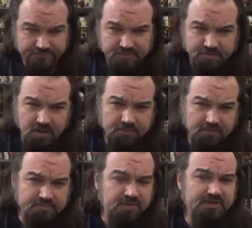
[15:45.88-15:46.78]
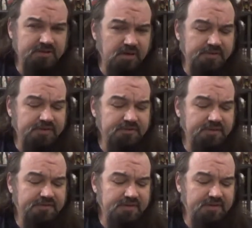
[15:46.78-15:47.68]
the problem with Mjolnir aren't the
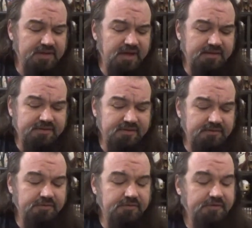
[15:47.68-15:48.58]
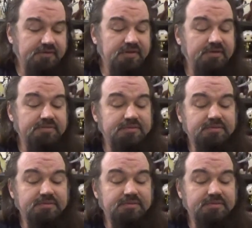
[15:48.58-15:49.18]
only thing costing Thor sleep.